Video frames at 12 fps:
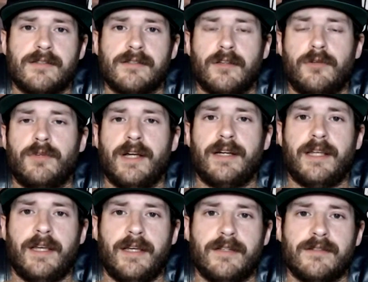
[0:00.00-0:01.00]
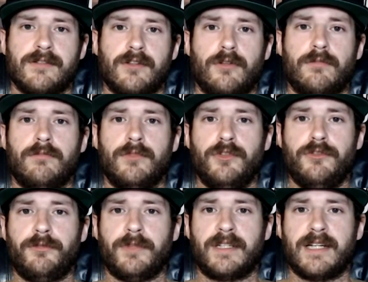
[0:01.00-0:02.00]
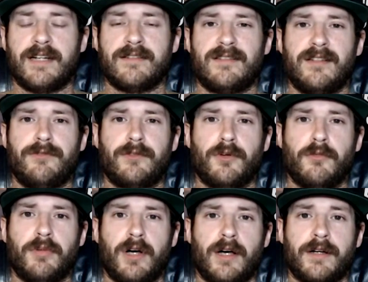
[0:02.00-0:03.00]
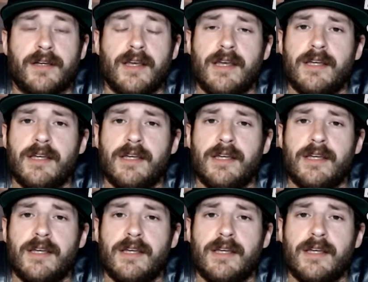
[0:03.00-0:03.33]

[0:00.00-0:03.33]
slow right hand, slow movement, kind of stiff and robotic.